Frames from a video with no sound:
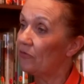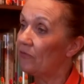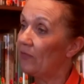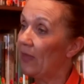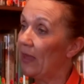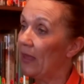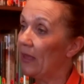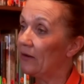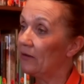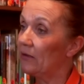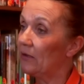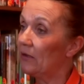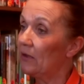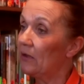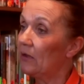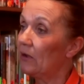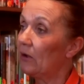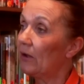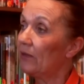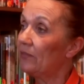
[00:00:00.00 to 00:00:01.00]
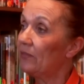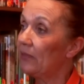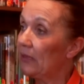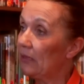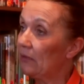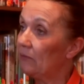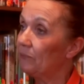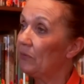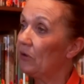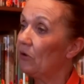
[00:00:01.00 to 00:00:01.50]
of that. I
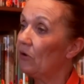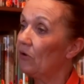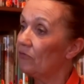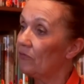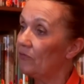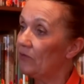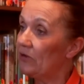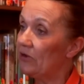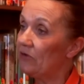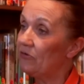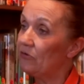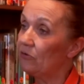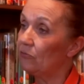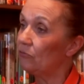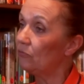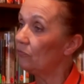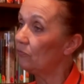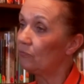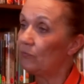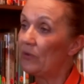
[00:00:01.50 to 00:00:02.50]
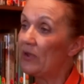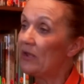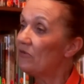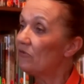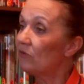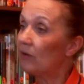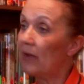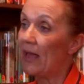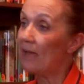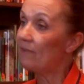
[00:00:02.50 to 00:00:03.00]
think because of the digital, we can
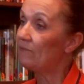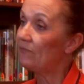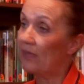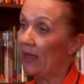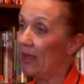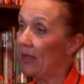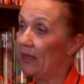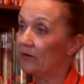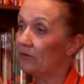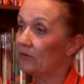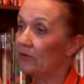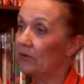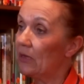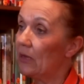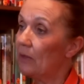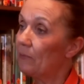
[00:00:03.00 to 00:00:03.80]
still have that,